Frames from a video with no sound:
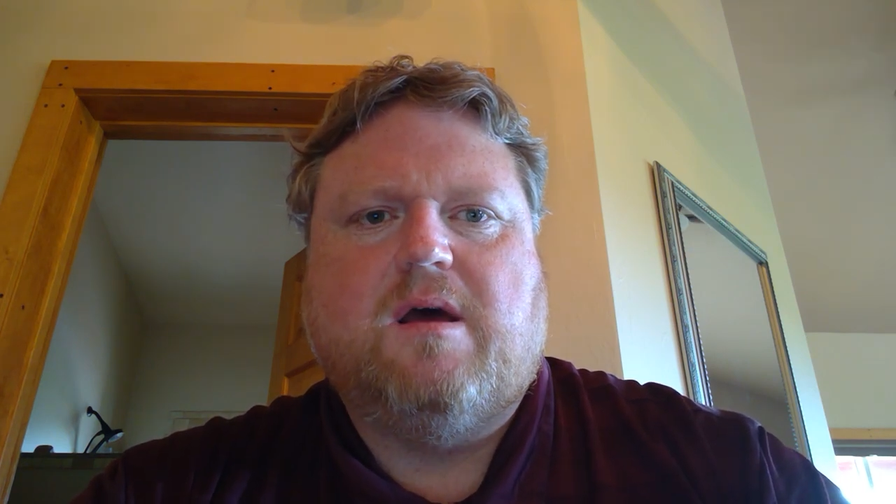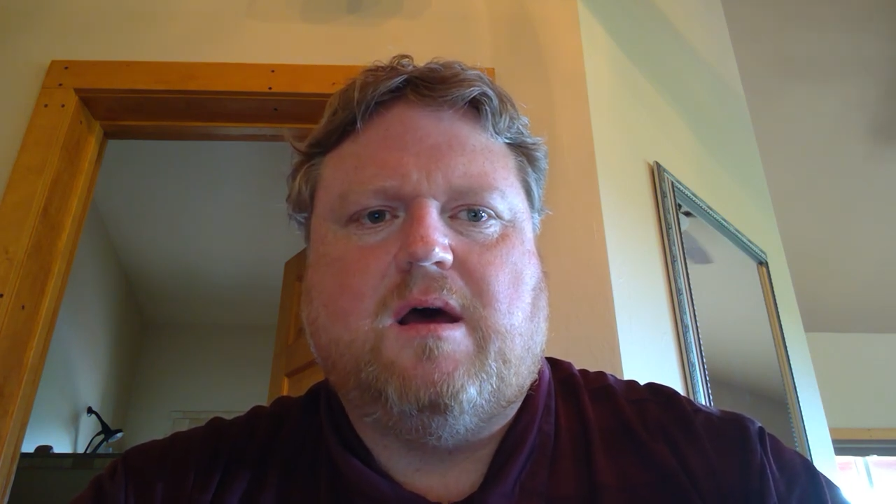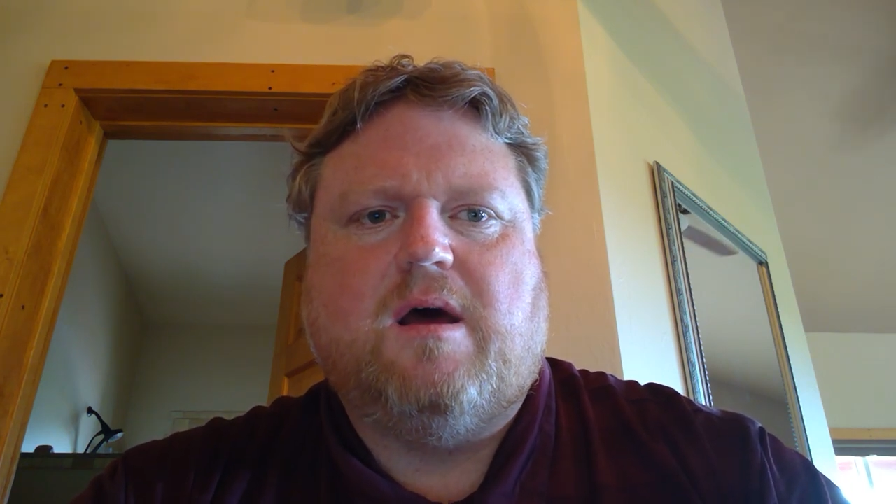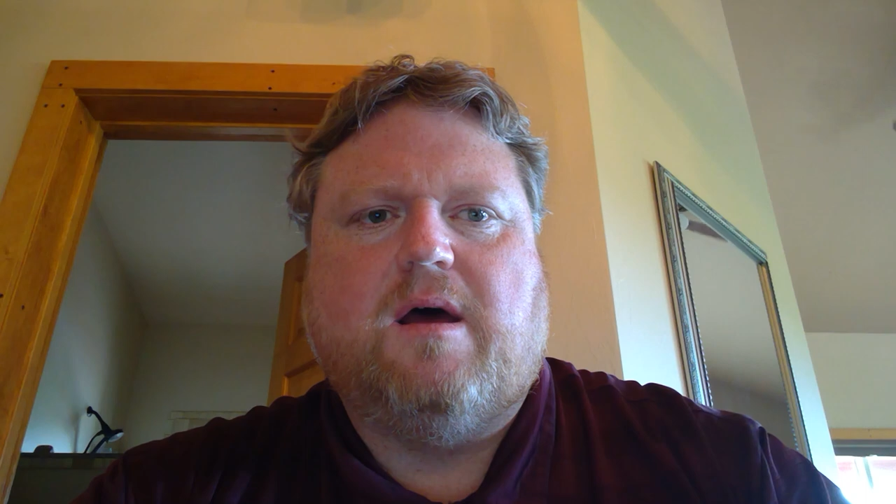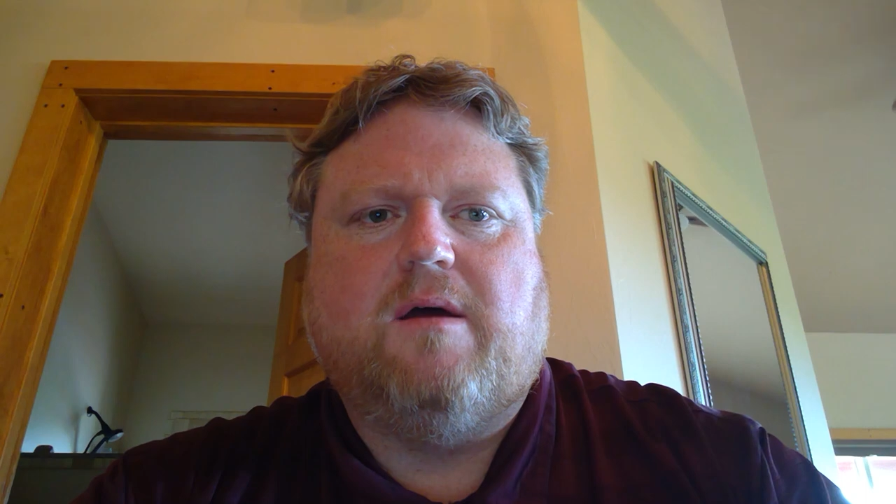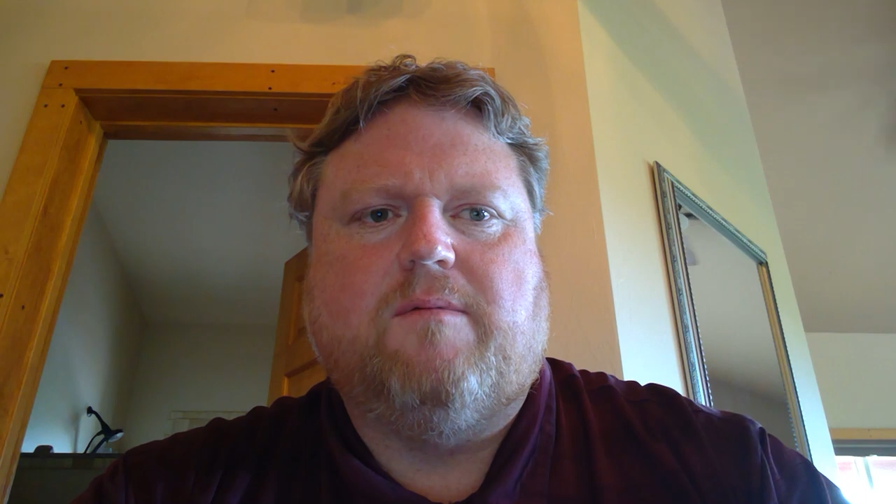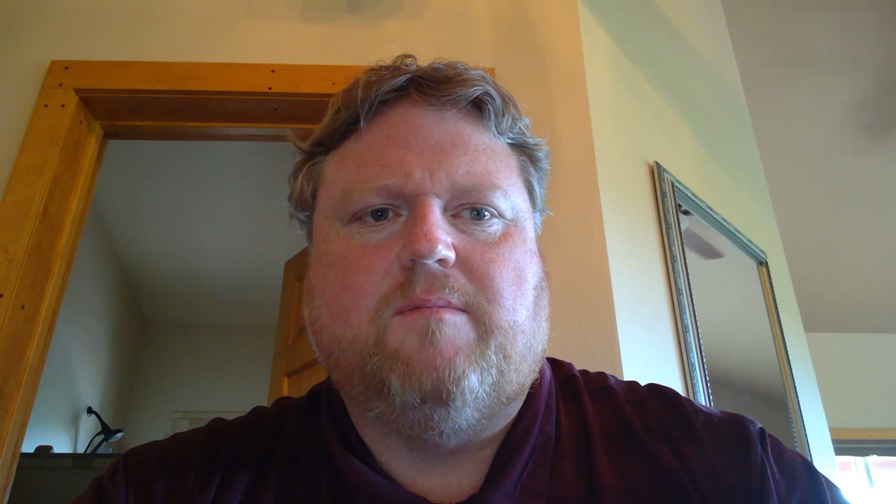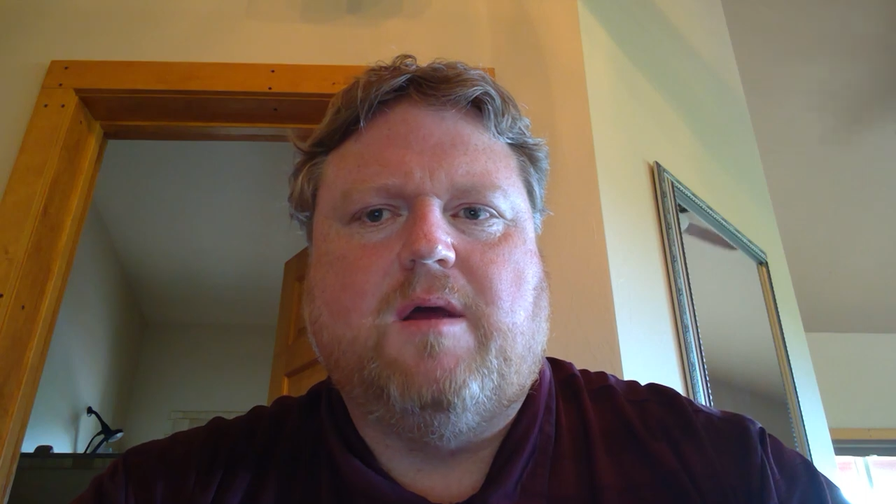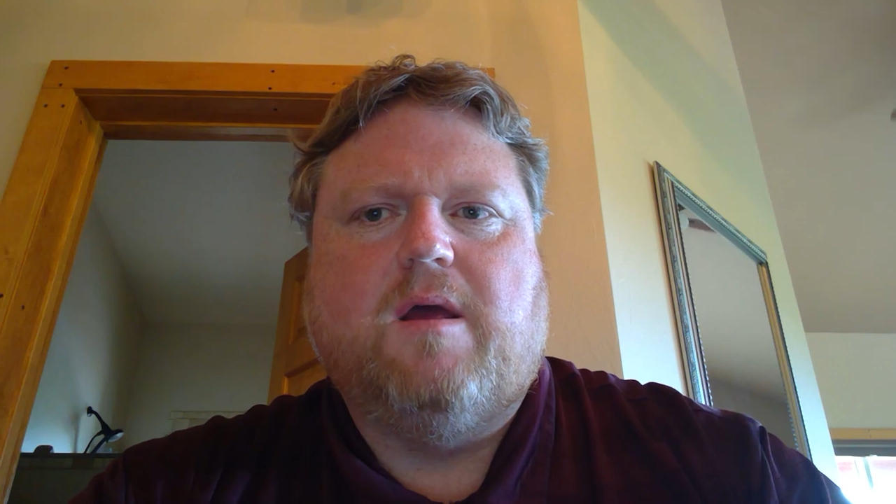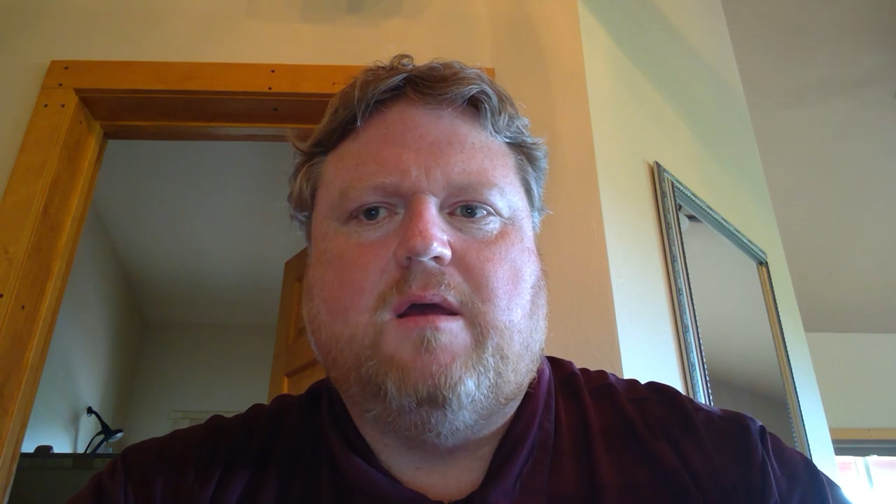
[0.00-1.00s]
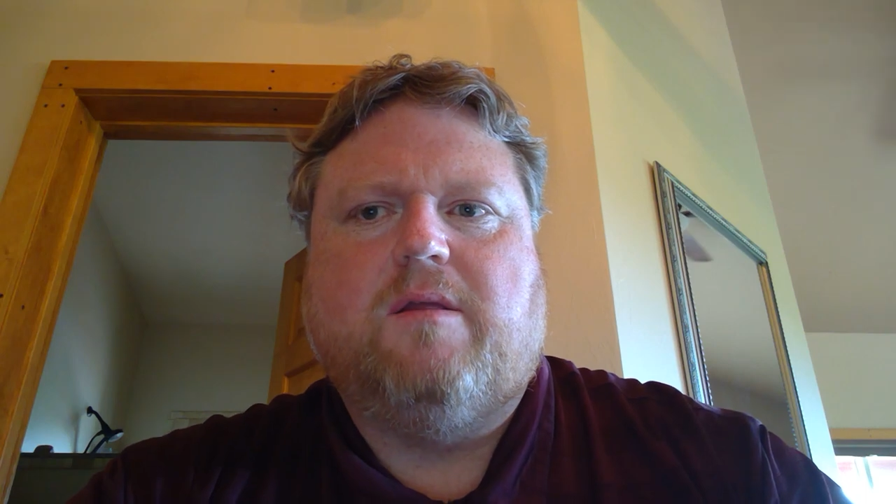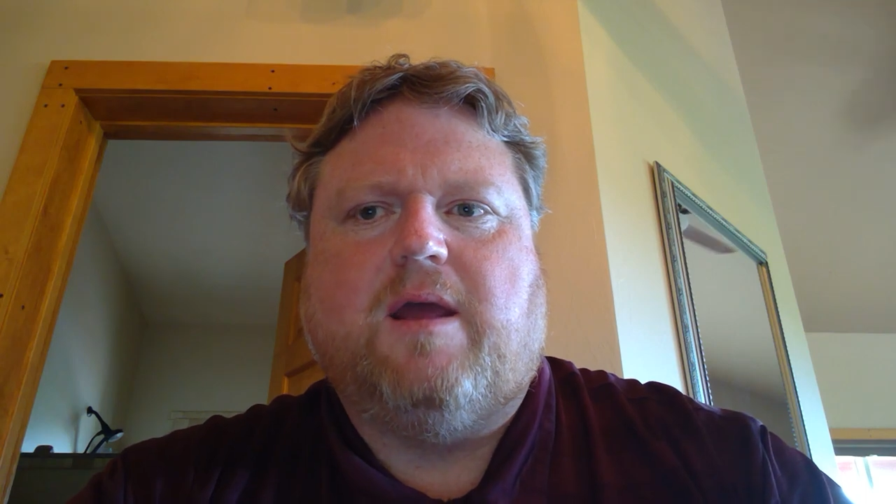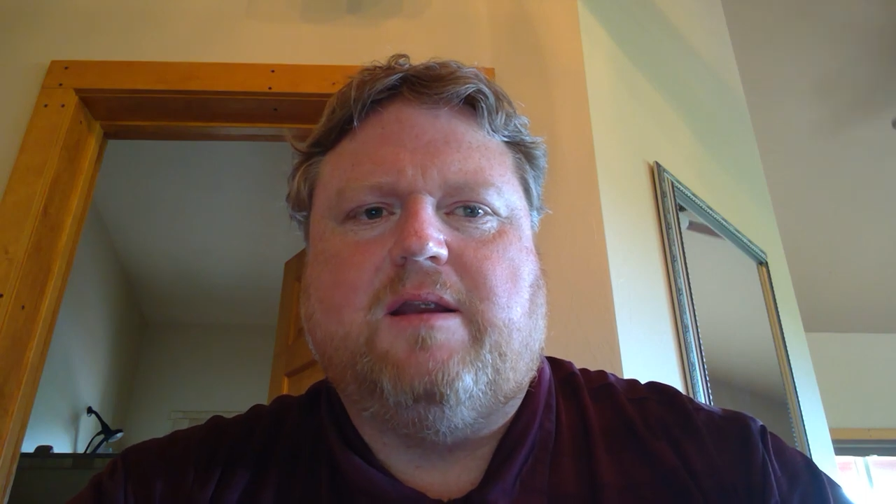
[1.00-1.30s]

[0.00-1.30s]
The